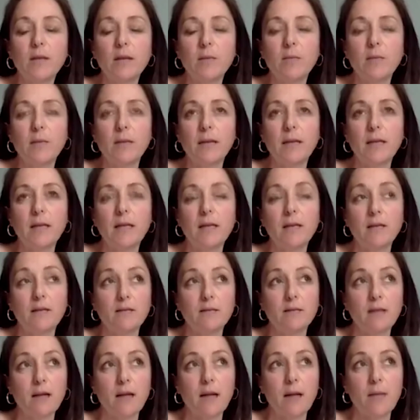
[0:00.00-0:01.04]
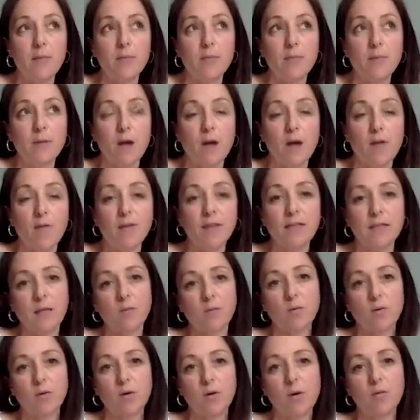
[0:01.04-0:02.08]
many conflicts that
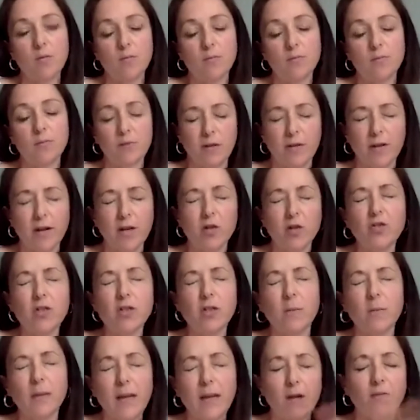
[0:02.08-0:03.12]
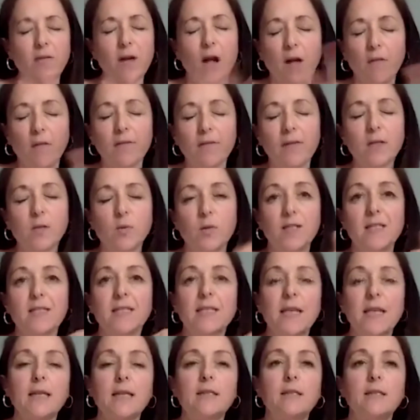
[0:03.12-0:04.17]
were, countries coming out of conflict where
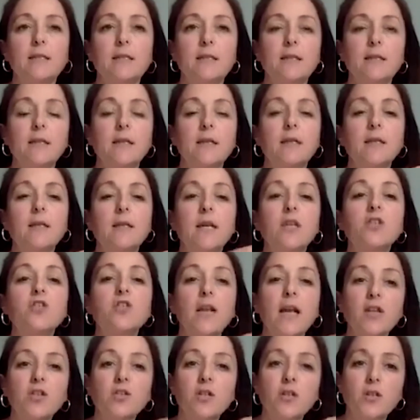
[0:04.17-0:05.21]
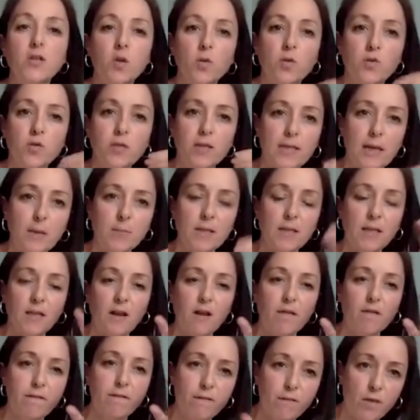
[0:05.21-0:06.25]
states, international donors stepped in
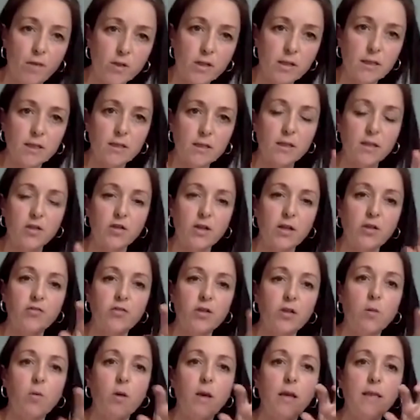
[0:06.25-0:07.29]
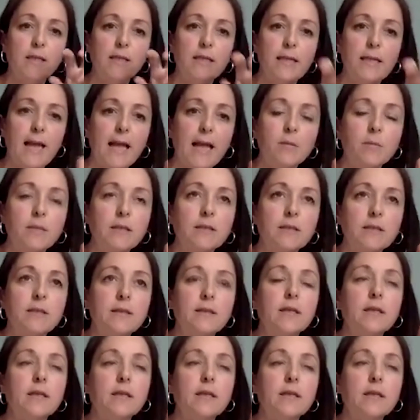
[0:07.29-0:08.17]
and funded the gender equality elements.